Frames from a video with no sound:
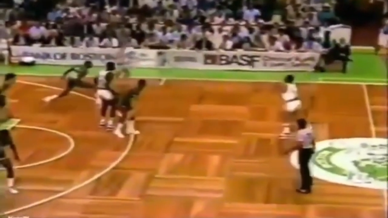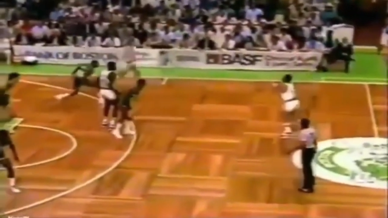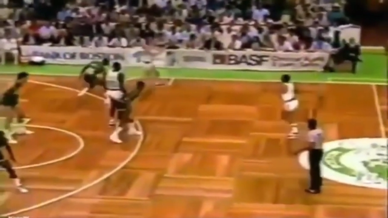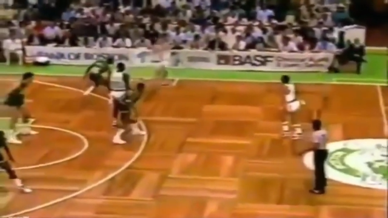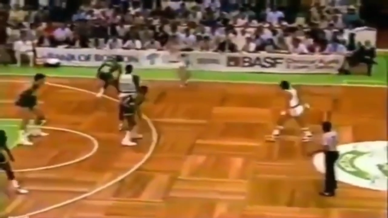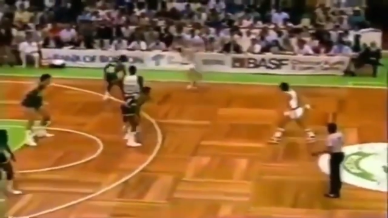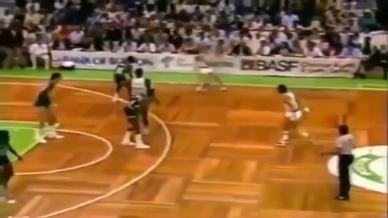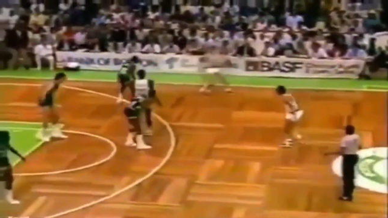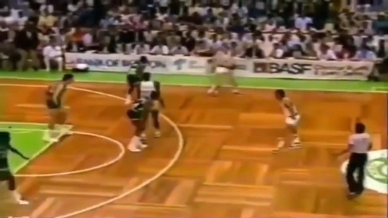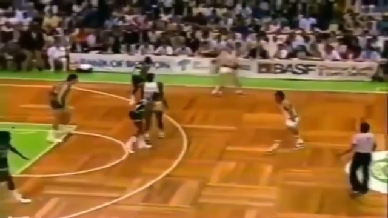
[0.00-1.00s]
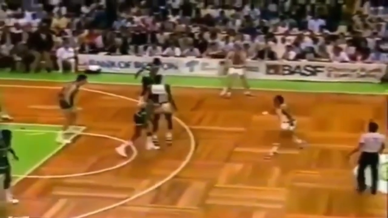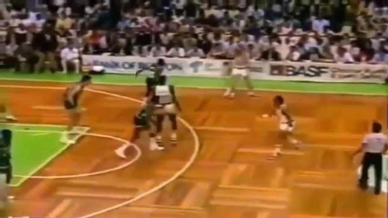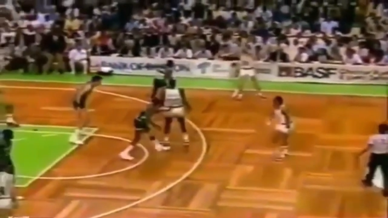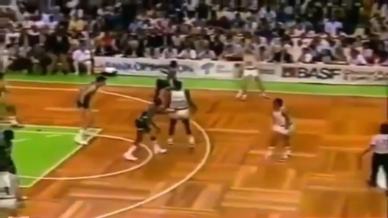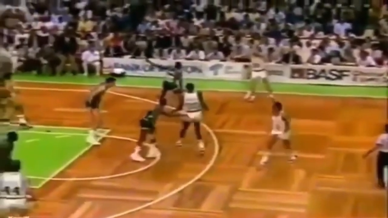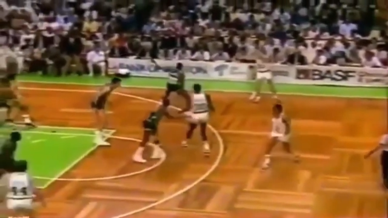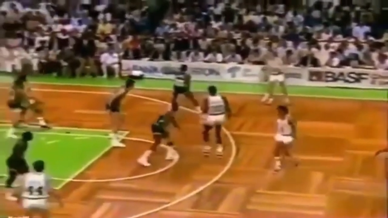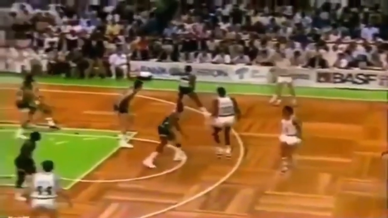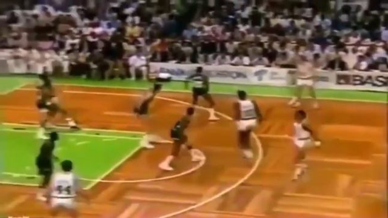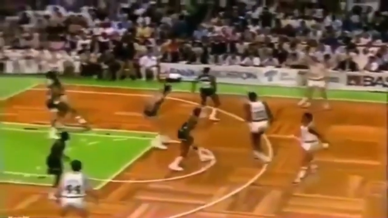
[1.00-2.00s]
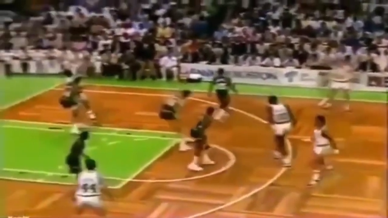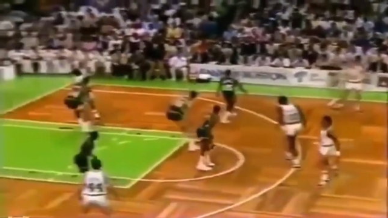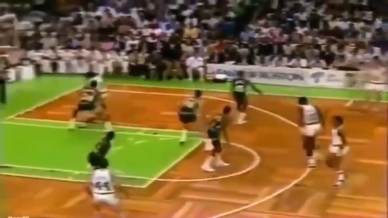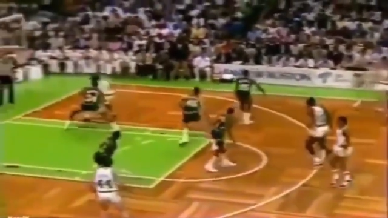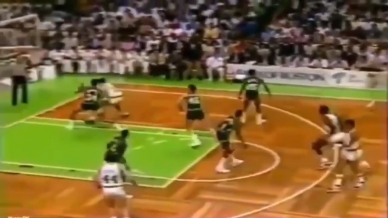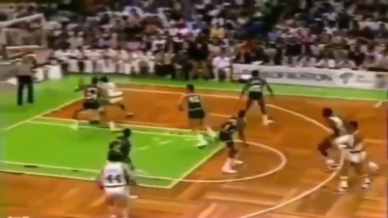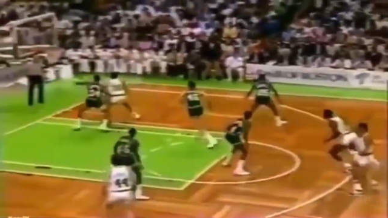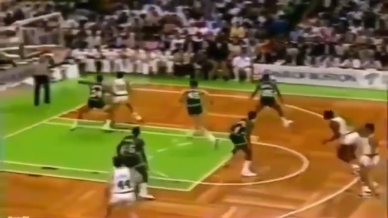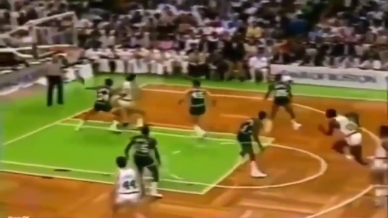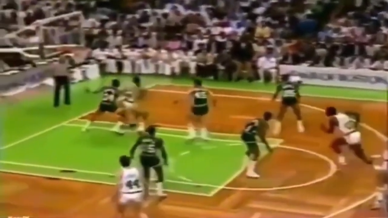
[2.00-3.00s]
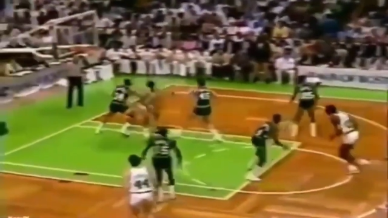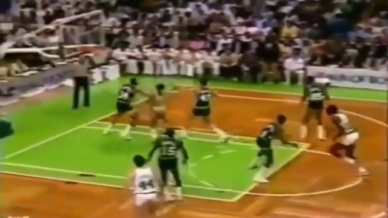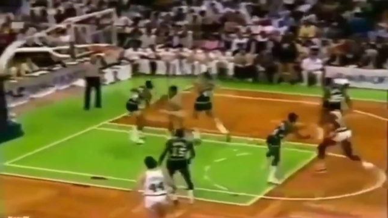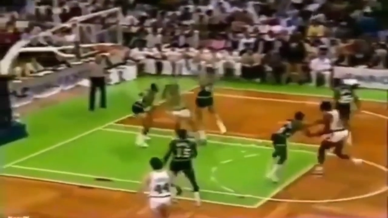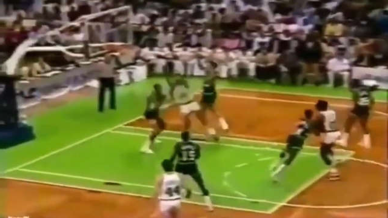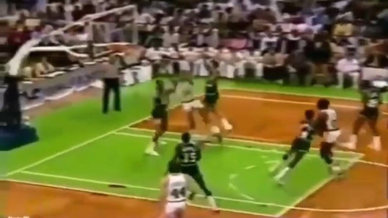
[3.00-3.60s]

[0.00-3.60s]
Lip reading: No face is visible, so there are no lips to read.